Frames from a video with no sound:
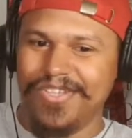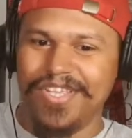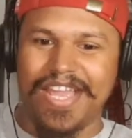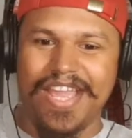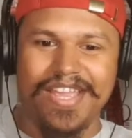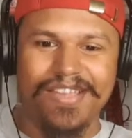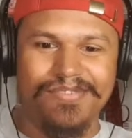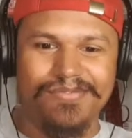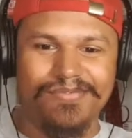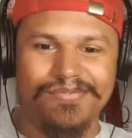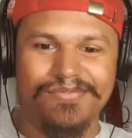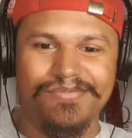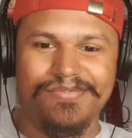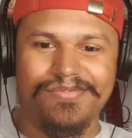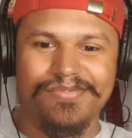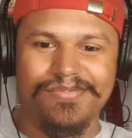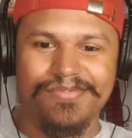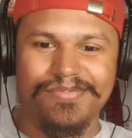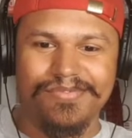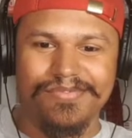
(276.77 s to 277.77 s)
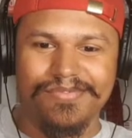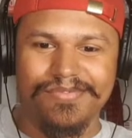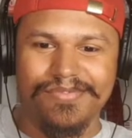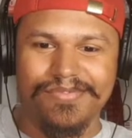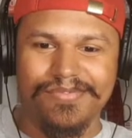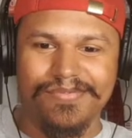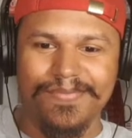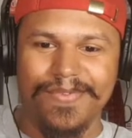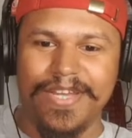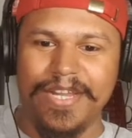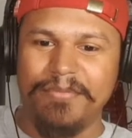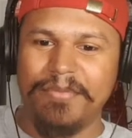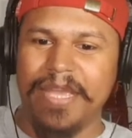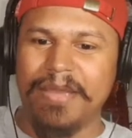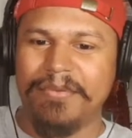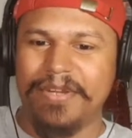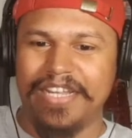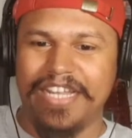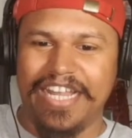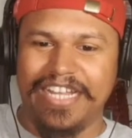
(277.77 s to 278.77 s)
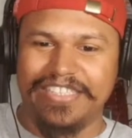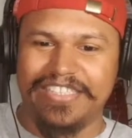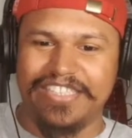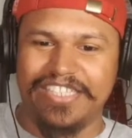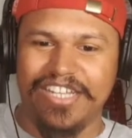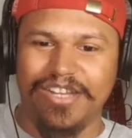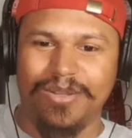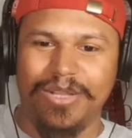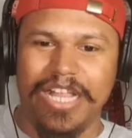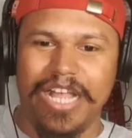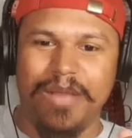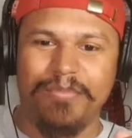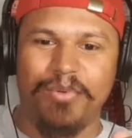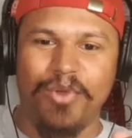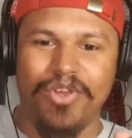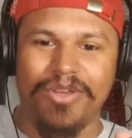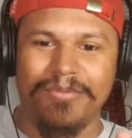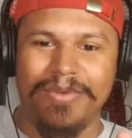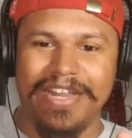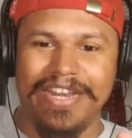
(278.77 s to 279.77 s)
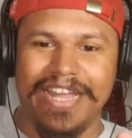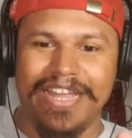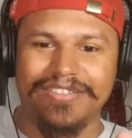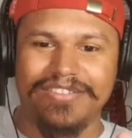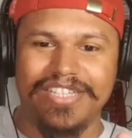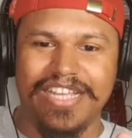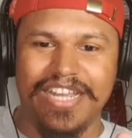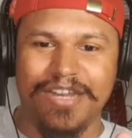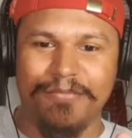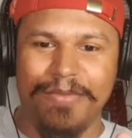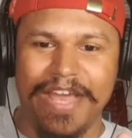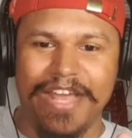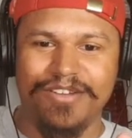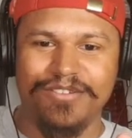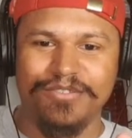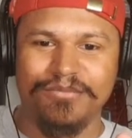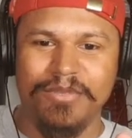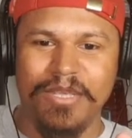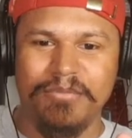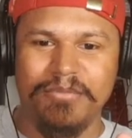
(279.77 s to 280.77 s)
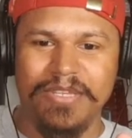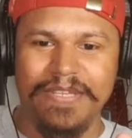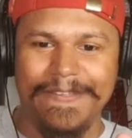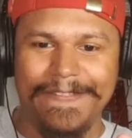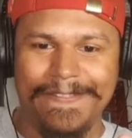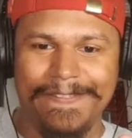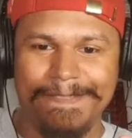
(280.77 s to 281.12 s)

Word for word: Okay. We're gonna be able to like chill our Pokemon outside of battles, maybe?